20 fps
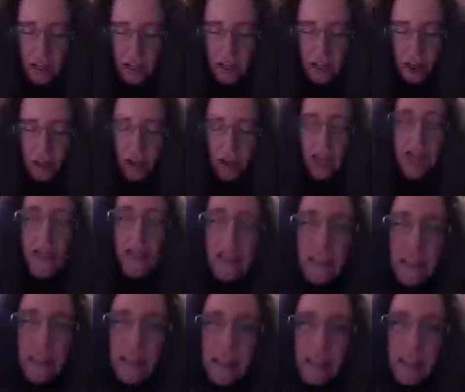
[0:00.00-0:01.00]
Okay.
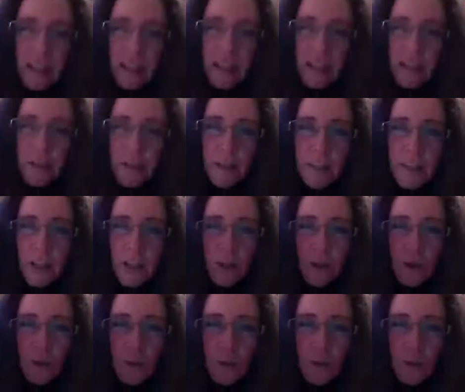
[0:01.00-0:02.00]
I'm going to tell
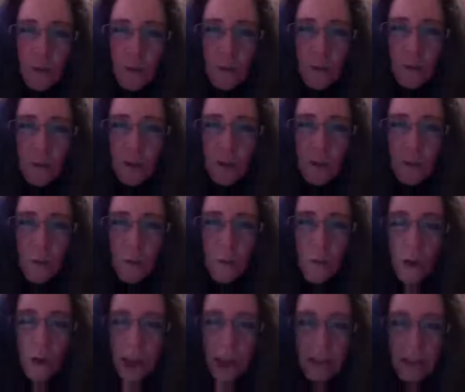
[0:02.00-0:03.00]
you what
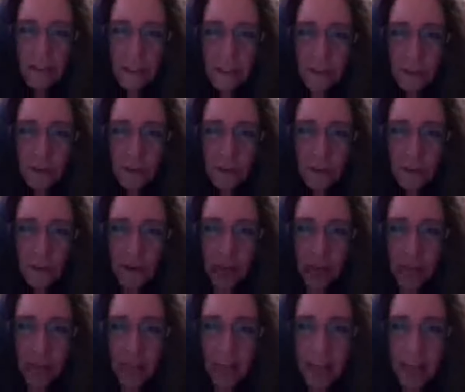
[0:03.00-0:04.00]
I have to tell you.
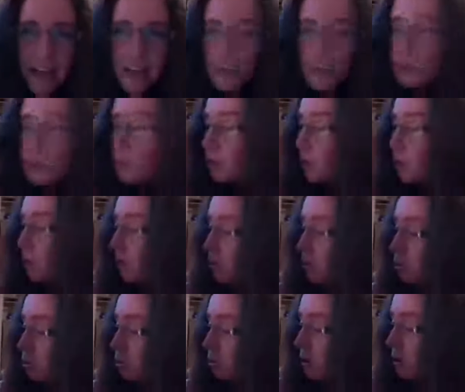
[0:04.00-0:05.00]
And that is, when you are
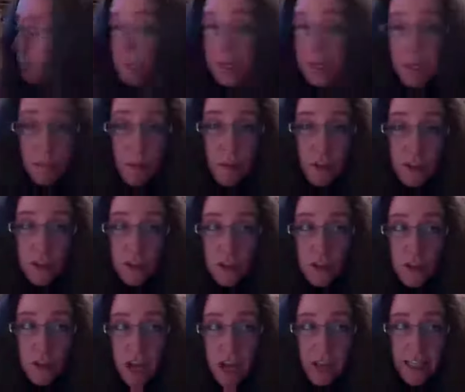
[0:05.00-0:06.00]
doing a mini puzzle, you're
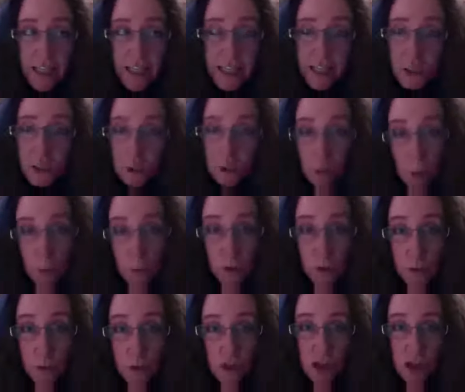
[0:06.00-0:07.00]
not going to get in trouble
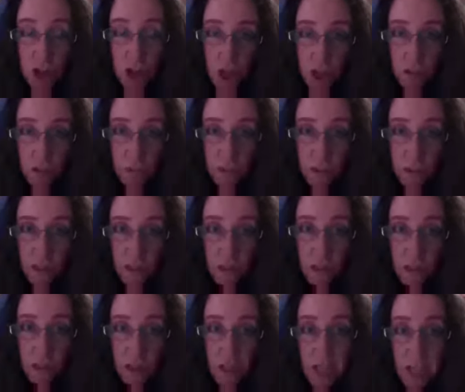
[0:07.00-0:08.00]
doing the chocolate puzzle,
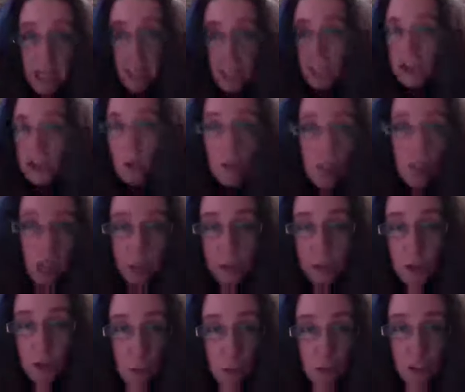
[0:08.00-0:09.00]
because you're only going to be
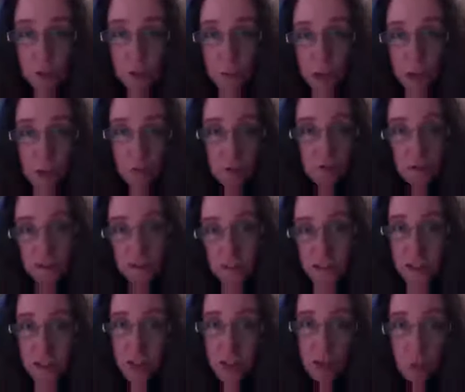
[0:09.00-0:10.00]
doing this puzzle for
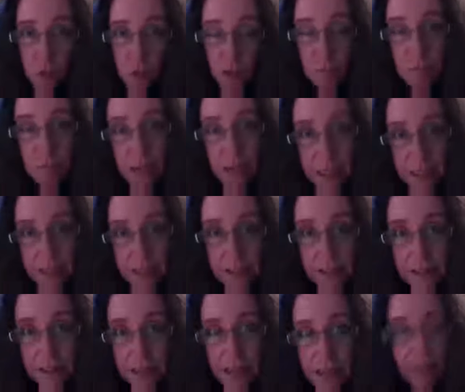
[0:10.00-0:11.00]
15 or 20 minutes.
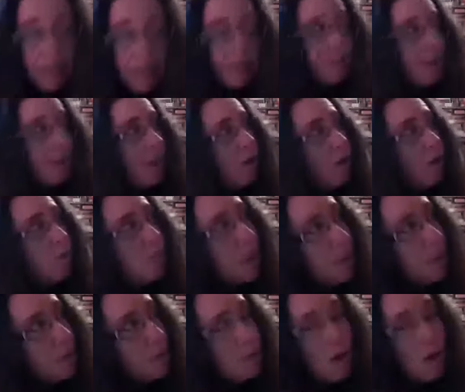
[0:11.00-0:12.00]
Now, if
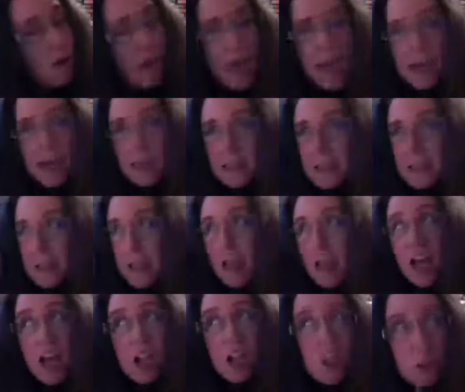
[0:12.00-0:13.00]
maybe you had
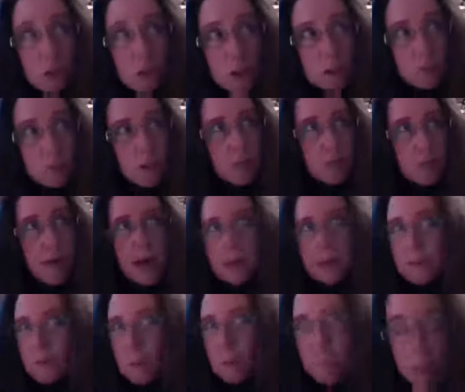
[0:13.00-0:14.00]
a huge Springbok that was maybe